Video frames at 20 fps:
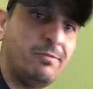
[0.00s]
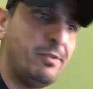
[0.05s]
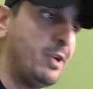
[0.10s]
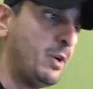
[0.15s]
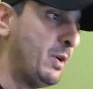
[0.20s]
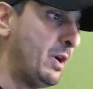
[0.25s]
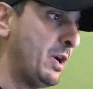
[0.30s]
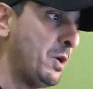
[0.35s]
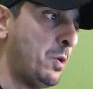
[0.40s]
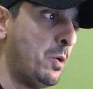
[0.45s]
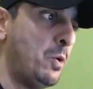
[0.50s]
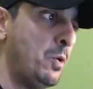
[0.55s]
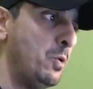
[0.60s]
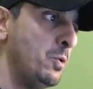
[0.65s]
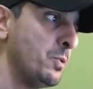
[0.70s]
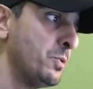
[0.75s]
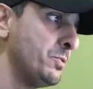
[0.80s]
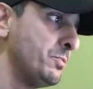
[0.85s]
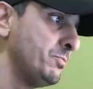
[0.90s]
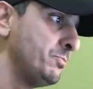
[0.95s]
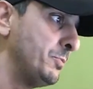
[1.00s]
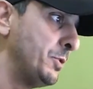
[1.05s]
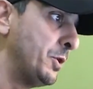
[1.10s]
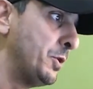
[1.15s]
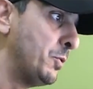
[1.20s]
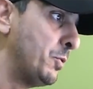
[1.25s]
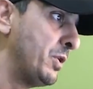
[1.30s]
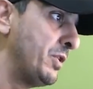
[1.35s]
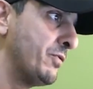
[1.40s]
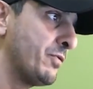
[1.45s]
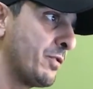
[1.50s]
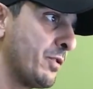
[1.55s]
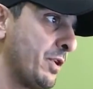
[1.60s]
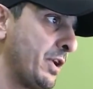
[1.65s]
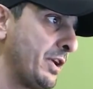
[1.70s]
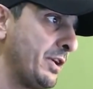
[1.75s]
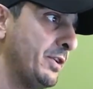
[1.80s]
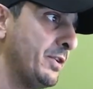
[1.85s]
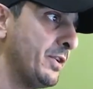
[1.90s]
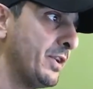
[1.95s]
I hold, wait for,
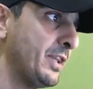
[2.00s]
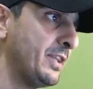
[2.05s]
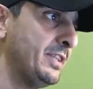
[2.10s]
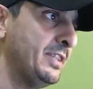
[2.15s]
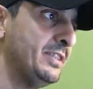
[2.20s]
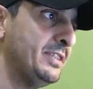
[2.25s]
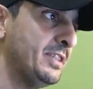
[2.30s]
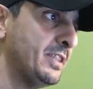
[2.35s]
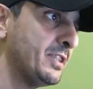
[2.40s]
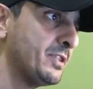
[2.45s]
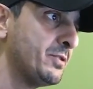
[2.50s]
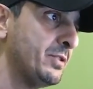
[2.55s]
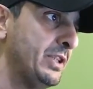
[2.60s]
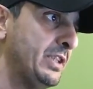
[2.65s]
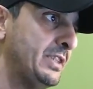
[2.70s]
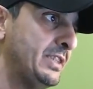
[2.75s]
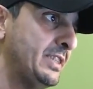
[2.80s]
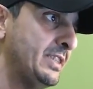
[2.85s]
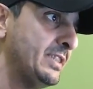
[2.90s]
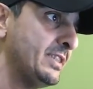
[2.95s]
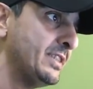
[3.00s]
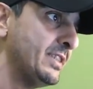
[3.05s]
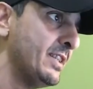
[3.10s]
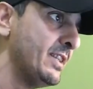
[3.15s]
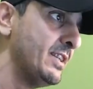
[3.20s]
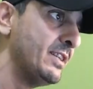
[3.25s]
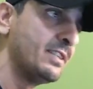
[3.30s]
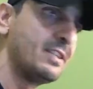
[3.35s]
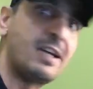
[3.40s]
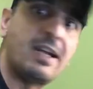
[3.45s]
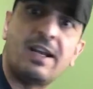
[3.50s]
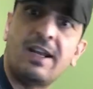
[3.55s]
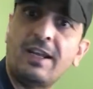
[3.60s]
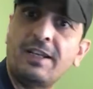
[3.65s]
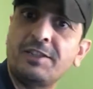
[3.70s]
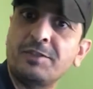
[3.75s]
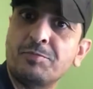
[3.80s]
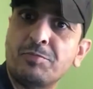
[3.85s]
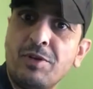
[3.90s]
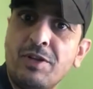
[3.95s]
like these increases and then kind of,
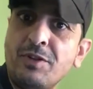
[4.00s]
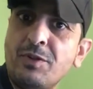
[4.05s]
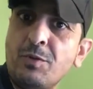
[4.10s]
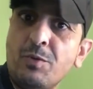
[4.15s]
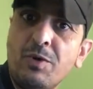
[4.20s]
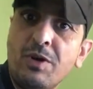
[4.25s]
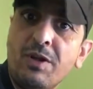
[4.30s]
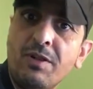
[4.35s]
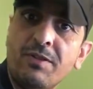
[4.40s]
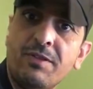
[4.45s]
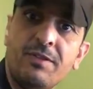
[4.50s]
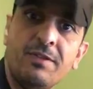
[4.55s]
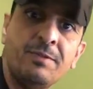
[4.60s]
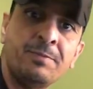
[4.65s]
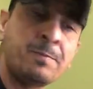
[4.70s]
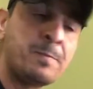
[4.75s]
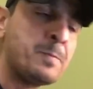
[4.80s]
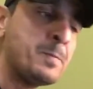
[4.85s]
like, spread the wealth.